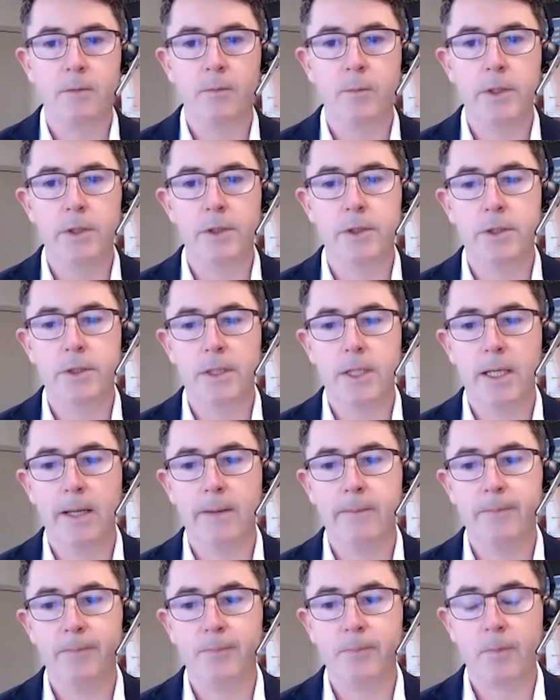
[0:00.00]
which
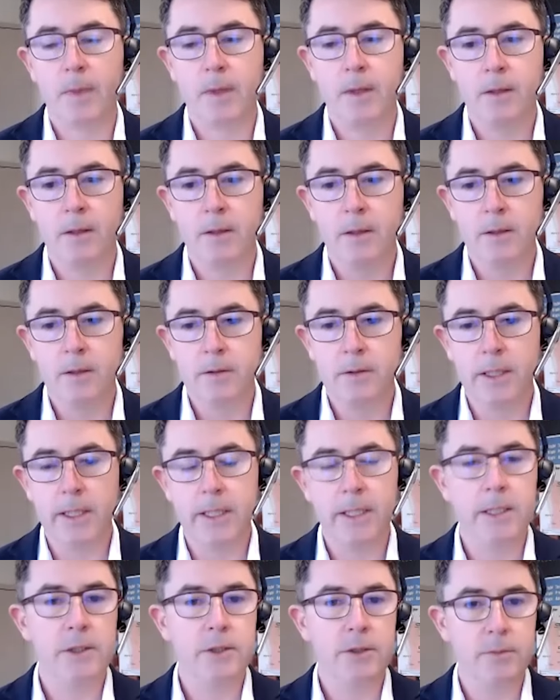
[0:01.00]
um,
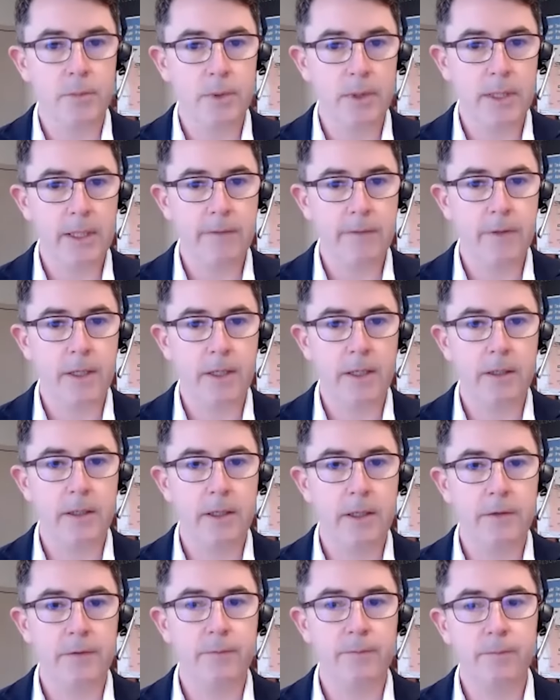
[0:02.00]
lead us to believe that
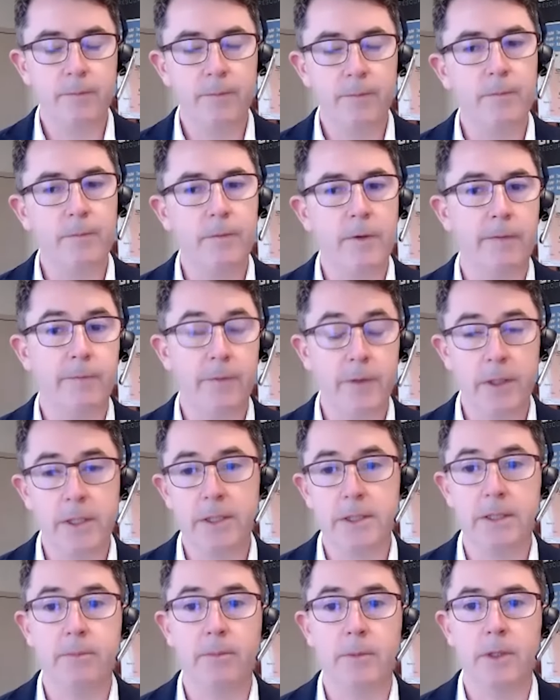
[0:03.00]
it's a very
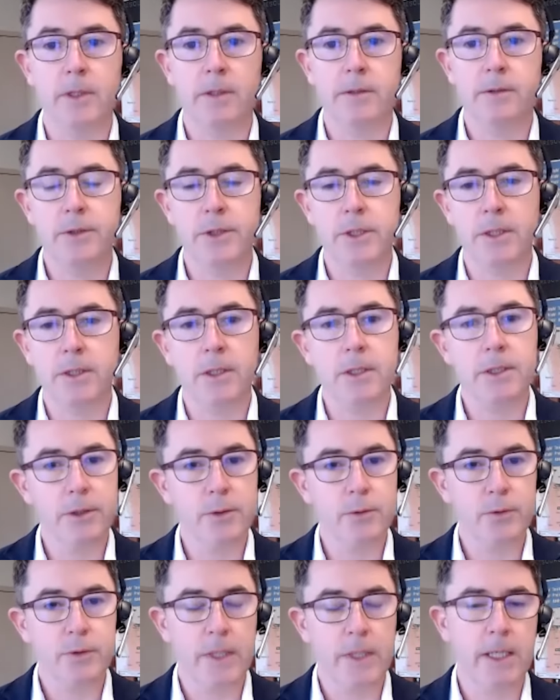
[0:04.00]
similar
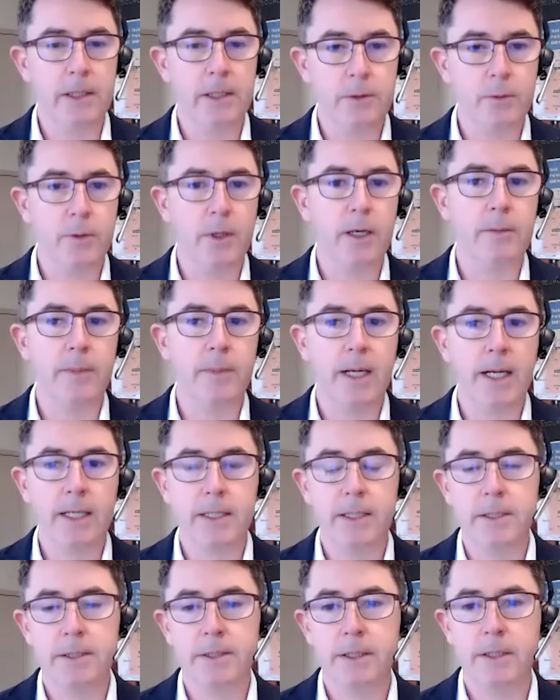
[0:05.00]
geological setting to
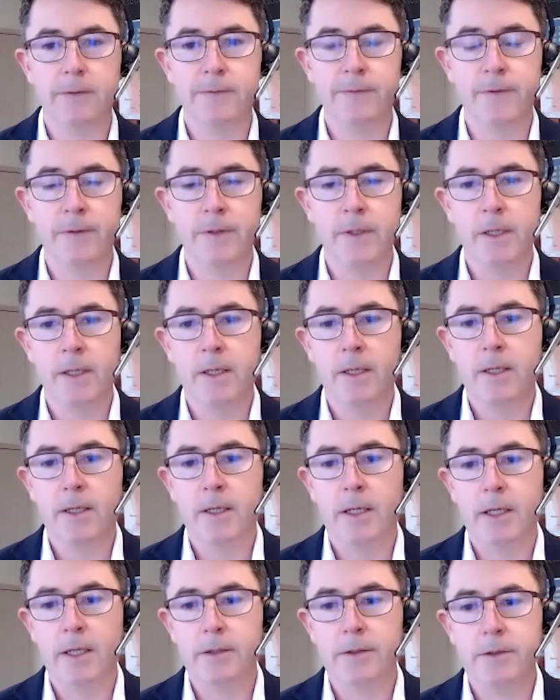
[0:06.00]
Ironbark itself.
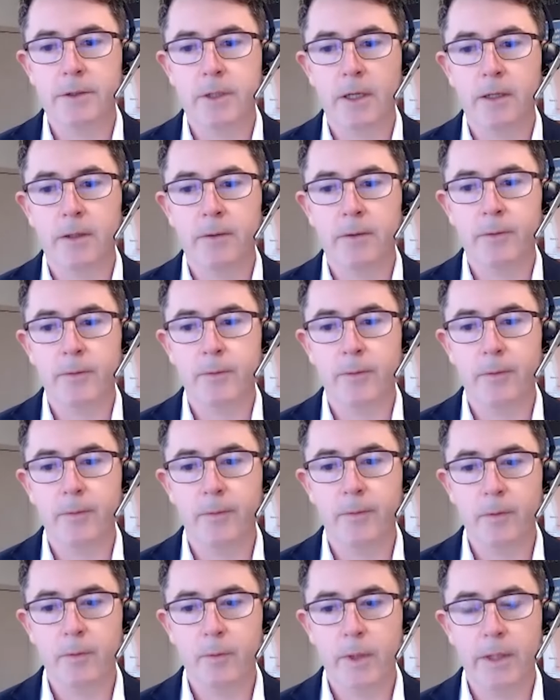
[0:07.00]
And so
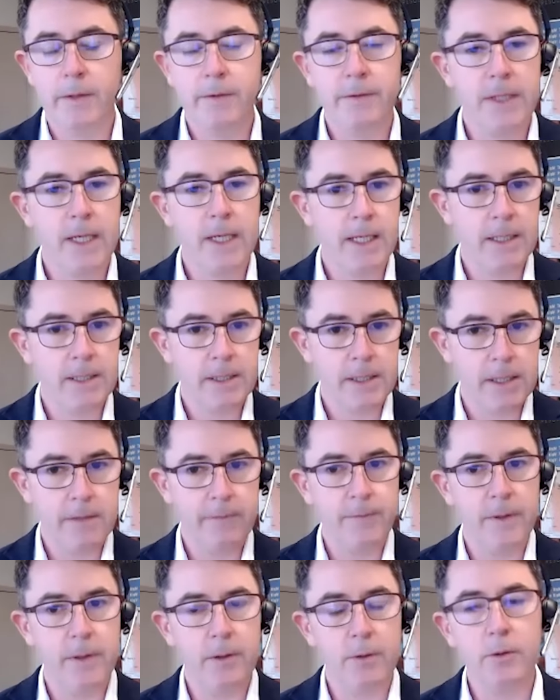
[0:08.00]
we're starting to
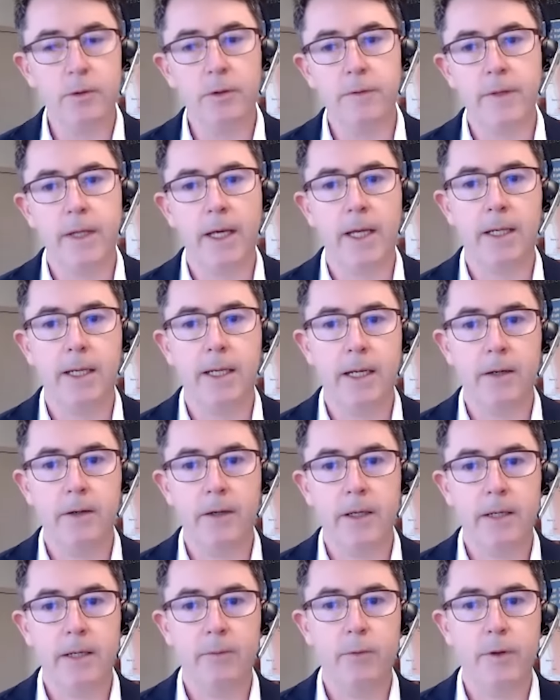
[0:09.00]
infill all of that
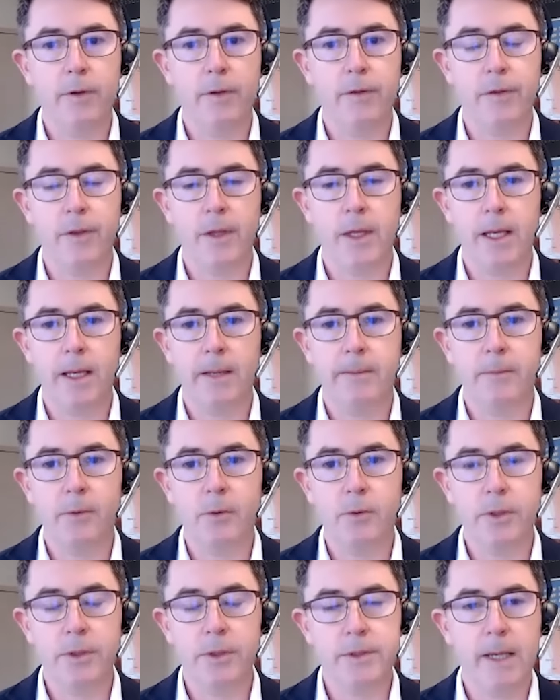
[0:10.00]
area with um,
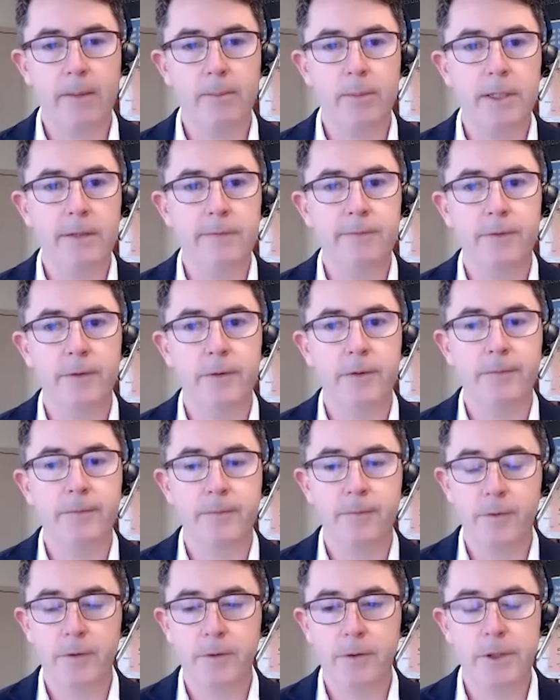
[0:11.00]
auger sampling for,
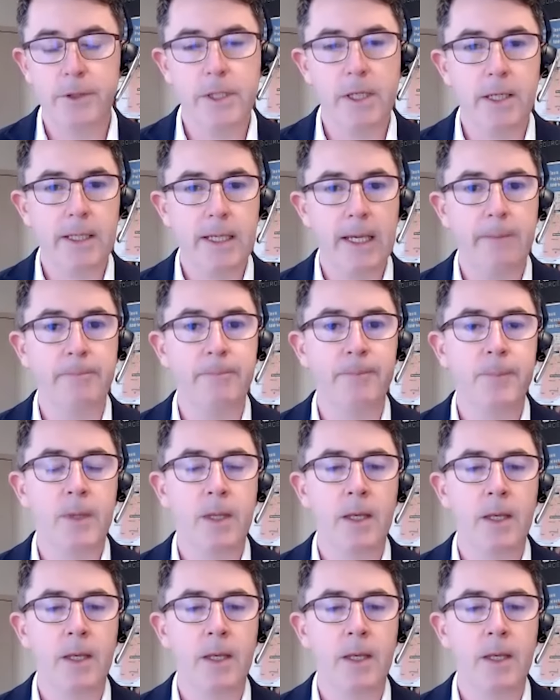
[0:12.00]
for geochem